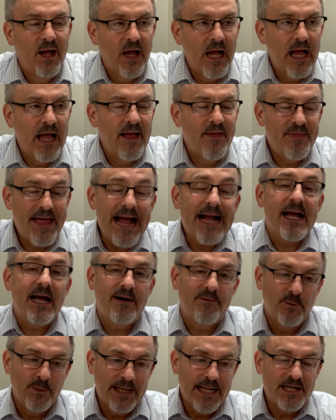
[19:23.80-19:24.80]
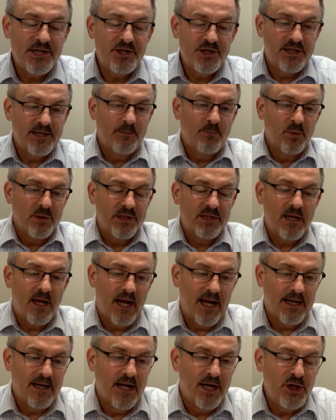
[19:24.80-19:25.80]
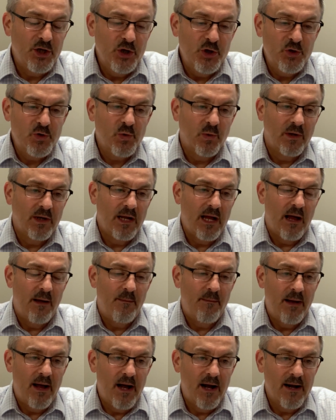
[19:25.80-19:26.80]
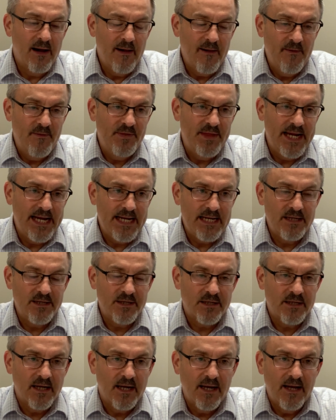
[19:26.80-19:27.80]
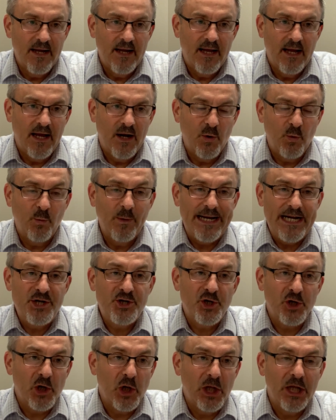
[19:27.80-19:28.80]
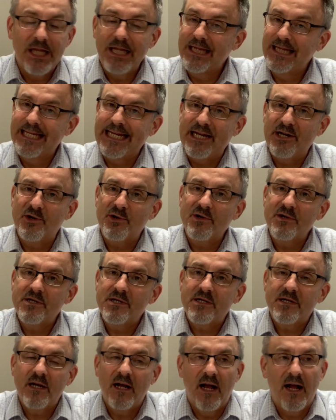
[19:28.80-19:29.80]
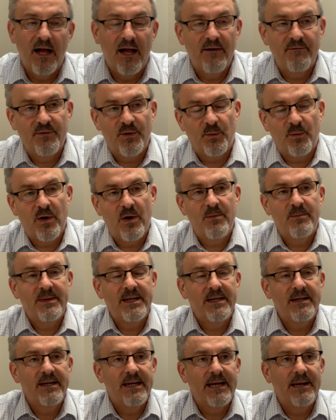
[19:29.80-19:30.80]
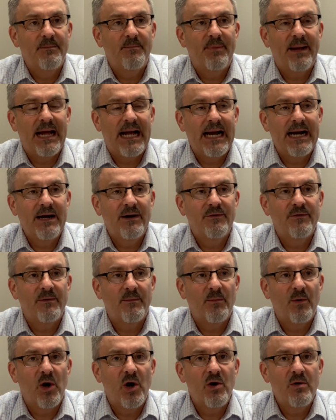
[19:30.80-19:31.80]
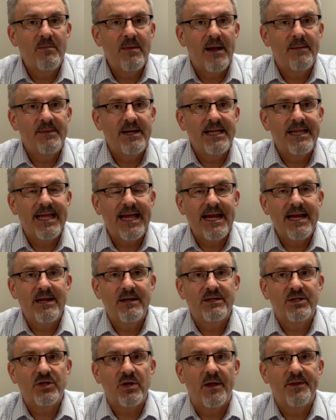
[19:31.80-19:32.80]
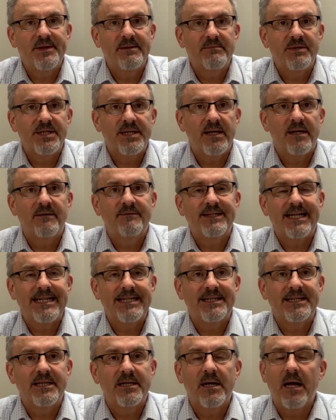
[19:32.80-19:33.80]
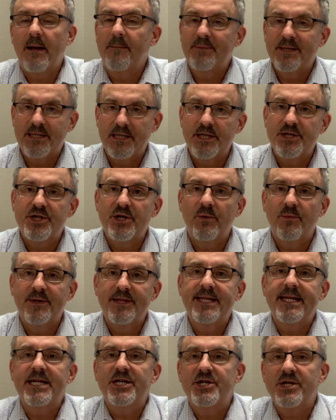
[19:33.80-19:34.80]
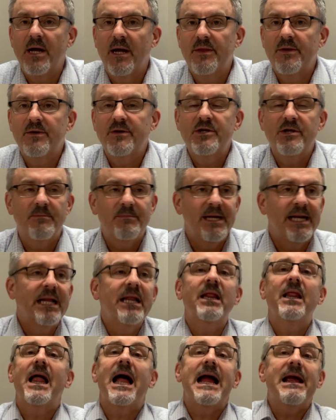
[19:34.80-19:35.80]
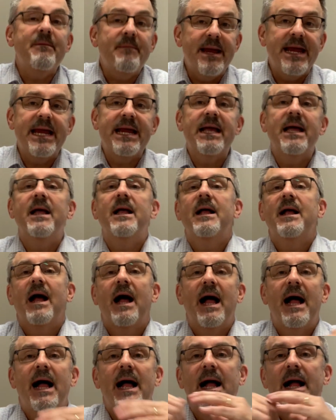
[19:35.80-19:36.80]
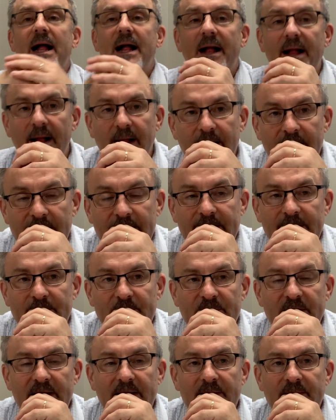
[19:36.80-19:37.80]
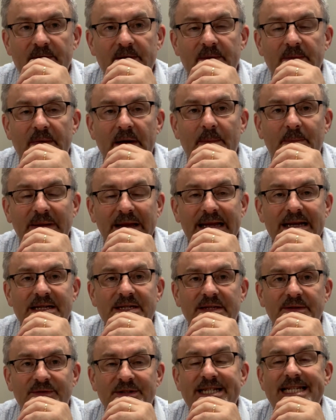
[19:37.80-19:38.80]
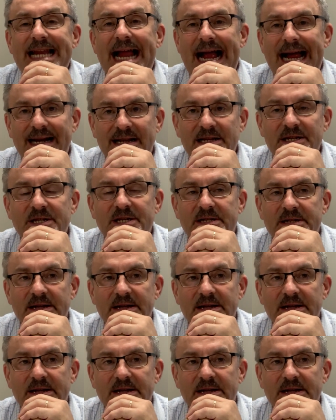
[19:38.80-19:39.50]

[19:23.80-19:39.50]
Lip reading: That kind of relationship was not unusual among these regional leaders of the Roman Empire from Rome. I mean, they saw themselves as in competition with each other to be climbing the place of status.